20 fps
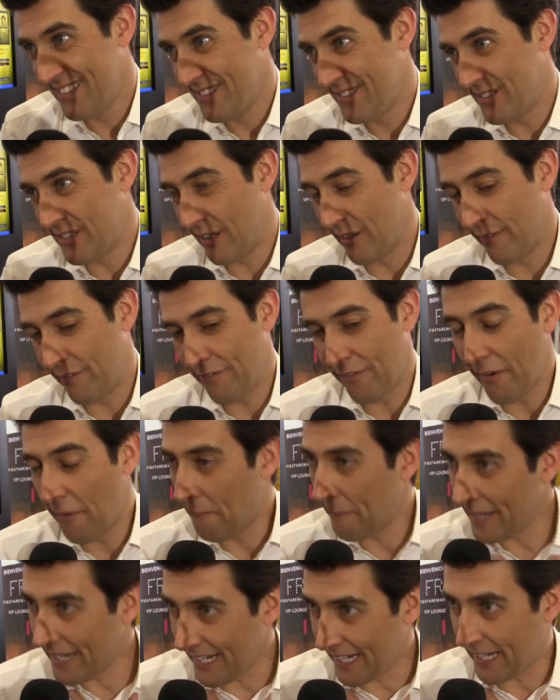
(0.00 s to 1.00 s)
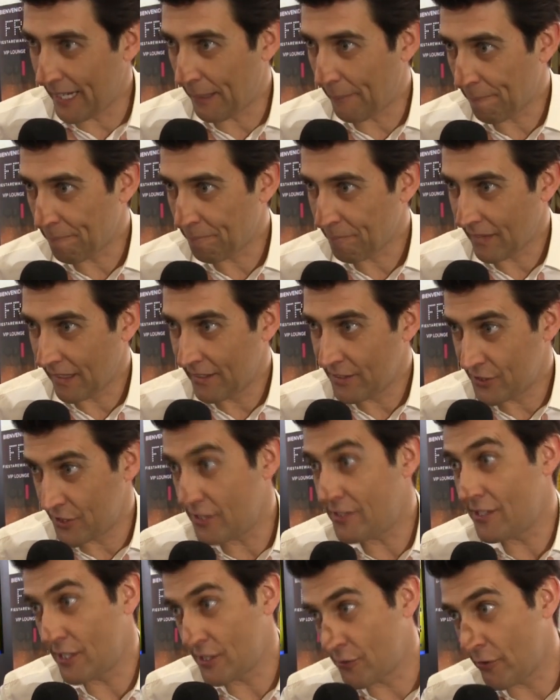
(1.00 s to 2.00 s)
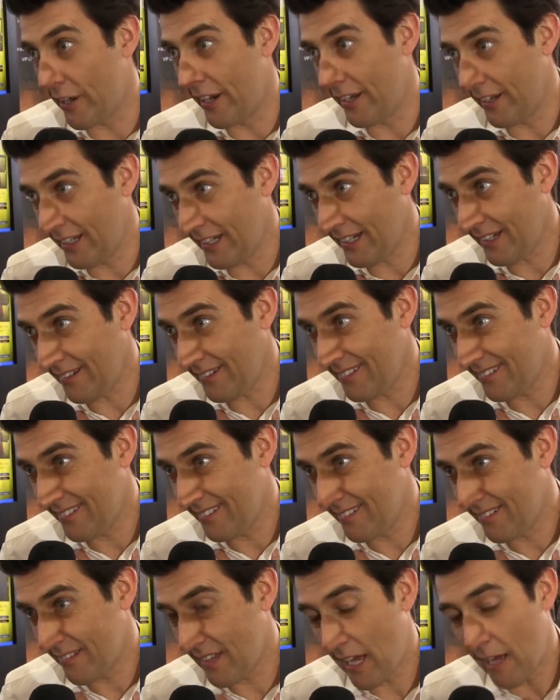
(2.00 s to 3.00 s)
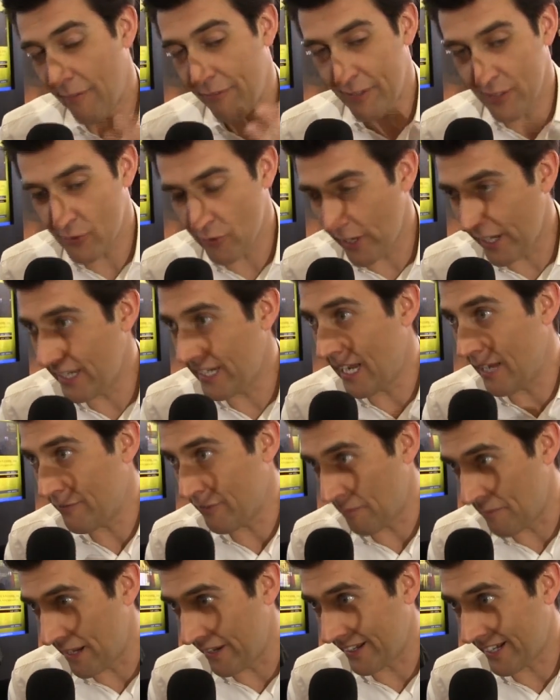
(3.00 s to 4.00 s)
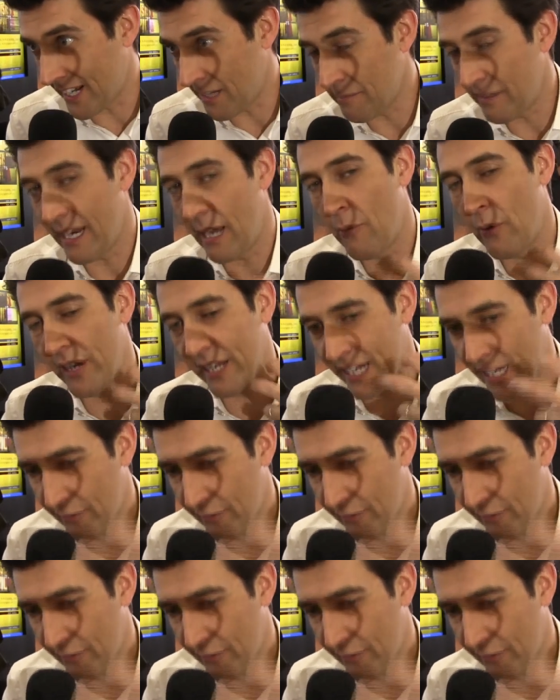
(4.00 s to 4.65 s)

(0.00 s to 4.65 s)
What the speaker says: So for me, she's Israeli, half American, but I want to